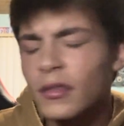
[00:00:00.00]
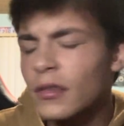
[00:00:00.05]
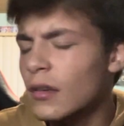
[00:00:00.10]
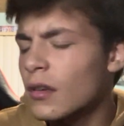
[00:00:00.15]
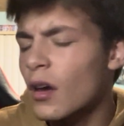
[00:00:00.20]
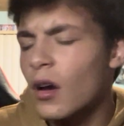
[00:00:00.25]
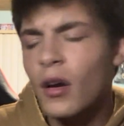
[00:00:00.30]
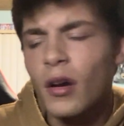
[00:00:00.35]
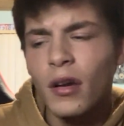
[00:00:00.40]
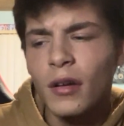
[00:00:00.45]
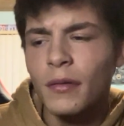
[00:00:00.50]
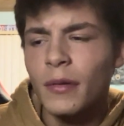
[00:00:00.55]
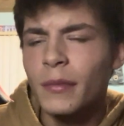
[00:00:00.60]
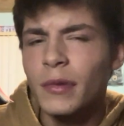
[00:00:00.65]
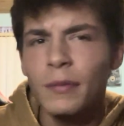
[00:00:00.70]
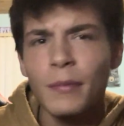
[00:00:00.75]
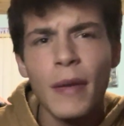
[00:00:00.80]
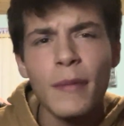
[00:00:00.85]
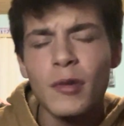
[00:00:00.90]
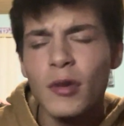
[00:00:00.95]
No, I
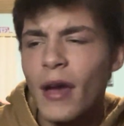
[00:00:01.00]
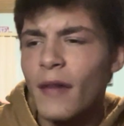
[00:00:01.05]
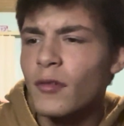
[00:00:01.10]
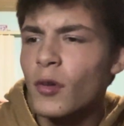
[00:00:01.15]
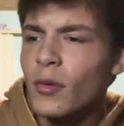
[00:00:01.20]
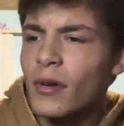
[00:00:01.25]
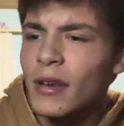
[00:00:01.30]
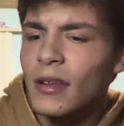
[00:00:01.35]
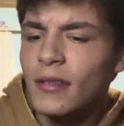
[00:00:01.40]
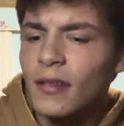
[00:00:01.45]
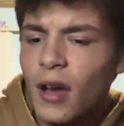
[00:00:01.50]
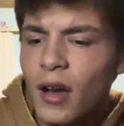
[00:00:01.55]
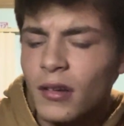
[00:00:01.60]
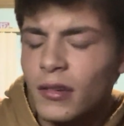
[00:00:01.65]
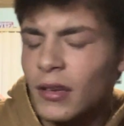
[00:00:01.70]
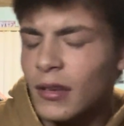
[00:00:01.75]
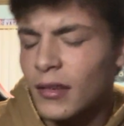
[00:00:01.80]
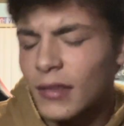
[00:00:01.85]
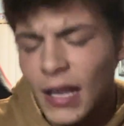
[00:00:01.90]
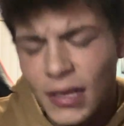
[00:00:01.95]
mean, maybe you have nobody to talk
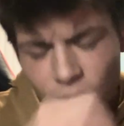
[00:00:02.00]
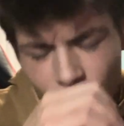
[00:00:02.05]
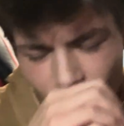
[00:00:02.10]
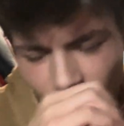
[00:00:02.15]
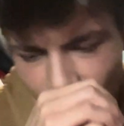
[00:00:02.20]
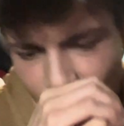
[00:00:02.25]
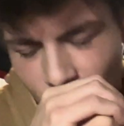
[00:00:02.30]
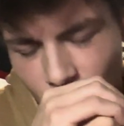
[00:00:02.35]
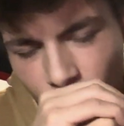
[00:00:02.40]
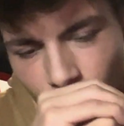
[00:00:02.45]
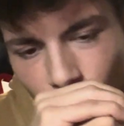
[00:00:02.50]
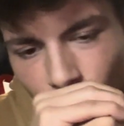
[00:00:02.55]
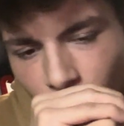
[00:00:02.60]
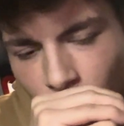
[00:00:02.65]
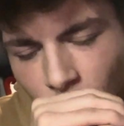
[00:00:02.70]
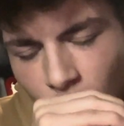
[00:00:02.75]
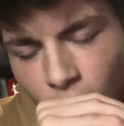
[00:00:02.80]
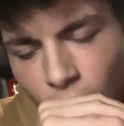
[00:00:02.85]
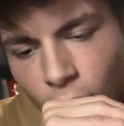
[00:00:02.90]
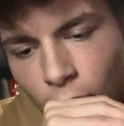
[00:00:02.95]
to, and that's okay too.
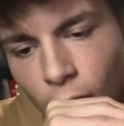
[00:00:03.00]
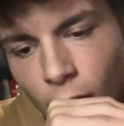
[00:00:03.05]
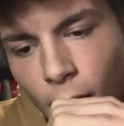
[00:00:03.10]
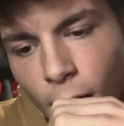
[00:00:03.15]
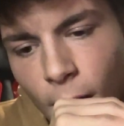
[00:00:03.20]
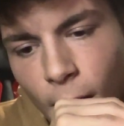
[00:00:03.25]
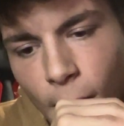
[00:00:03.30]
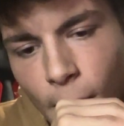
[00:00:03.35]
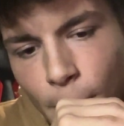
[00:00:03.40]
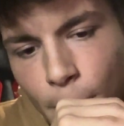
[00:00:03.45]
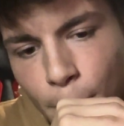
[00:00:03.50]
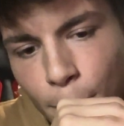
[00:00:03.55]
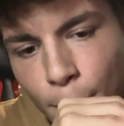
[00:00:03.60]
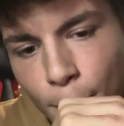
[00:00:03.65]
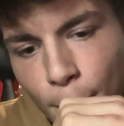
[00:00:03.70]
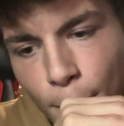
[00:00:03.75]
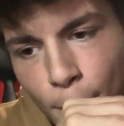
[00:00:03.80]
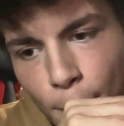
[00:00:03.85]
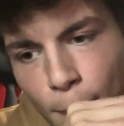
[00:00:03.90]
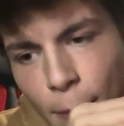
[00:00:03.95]

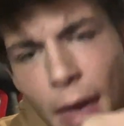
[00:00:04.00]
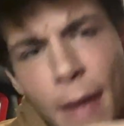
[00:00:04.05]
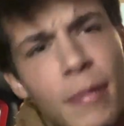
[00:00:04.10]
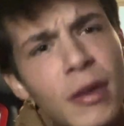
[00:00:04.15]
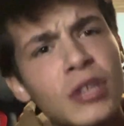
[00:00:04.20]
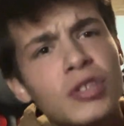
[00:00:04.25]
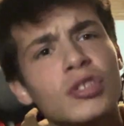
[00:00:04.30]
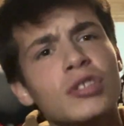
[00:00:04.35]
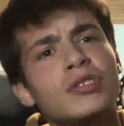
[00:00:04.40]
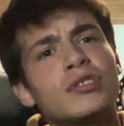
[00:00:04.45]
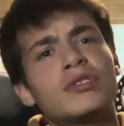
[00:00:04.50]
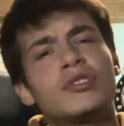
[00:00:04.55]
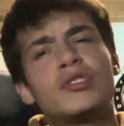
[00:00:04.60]
Maybe just